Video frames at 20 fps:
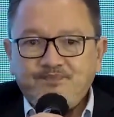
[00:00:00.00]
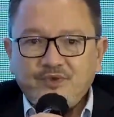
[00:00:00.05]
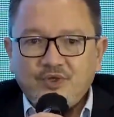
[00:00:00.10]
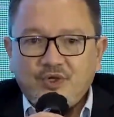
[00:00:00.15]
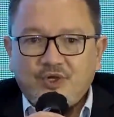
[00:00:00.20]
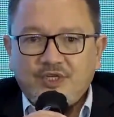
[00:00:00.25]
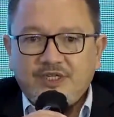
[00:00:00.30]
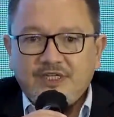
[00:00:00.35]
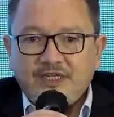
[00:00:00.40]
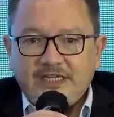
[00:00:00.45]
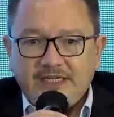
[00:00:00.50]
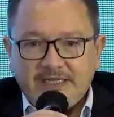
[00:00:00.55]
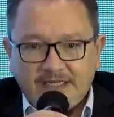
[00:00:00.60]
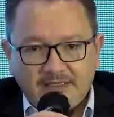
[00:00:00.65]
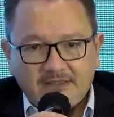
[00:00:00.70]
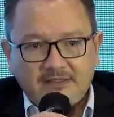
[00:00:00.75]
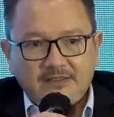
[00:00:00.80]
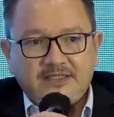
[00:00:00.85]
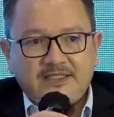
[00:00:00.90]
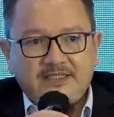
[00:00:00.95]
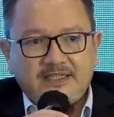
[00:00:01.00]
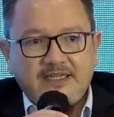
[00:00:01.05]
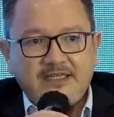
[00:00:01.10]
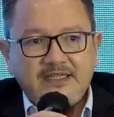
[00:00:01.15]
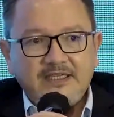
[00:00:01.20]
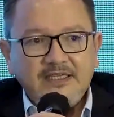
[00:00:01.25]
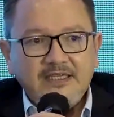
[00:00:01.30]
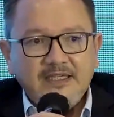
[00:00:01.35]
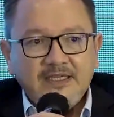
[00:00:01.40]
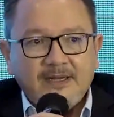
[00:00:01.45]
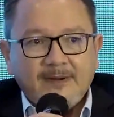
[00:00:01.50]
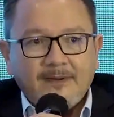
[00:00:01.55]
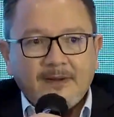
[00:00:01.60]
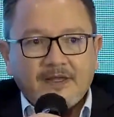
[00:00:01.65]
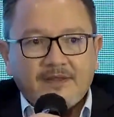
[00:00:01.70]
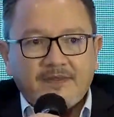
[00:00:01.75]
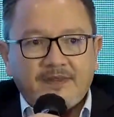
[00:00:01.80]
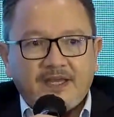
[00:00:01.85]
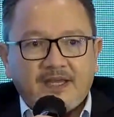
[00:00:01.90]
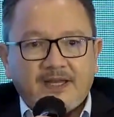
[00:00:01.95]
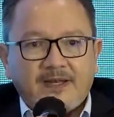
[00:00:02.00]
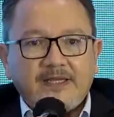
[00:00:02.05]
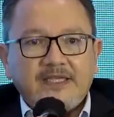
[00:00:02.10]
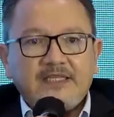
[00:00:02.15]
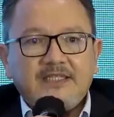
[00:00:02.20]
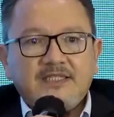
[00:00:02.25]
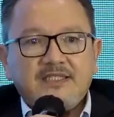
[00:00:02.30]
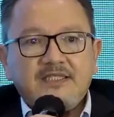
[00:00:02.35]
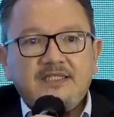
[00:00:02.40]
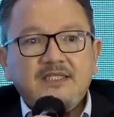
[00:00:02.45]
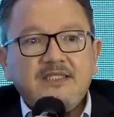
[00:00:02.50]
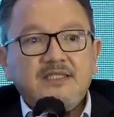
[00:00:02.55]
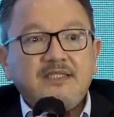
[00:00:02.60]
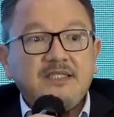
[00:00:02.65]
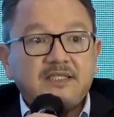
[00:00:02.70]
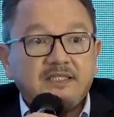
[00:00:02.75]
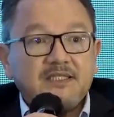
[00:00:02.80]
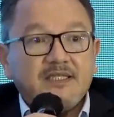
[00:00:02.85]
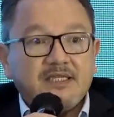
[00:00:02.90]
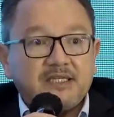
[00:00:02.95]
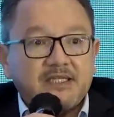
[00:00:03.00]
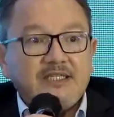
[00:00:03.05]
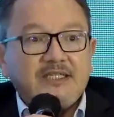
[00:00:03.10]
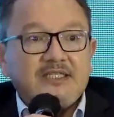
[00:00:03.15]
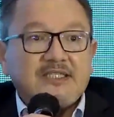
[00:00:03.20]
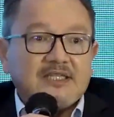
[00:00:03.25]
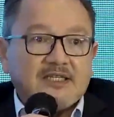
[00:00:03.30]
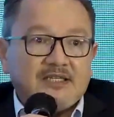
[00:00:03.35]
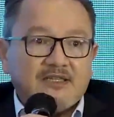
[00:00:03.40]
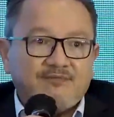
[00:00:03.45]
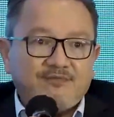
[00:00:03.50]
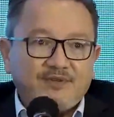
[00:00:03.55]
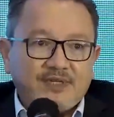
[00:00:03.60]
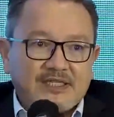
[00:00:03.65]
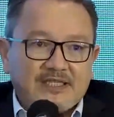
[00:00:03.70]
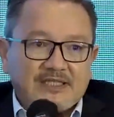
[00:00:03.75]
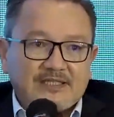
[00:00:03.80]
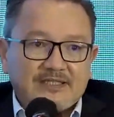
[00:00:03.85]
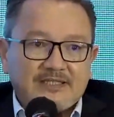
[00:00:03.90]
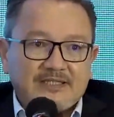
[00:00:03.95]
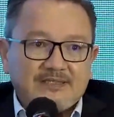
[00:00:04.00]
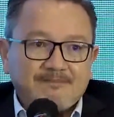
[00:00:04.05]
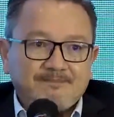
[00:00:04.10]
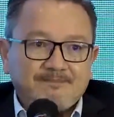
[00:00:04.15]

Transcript: on a clinical study that is statistically significant.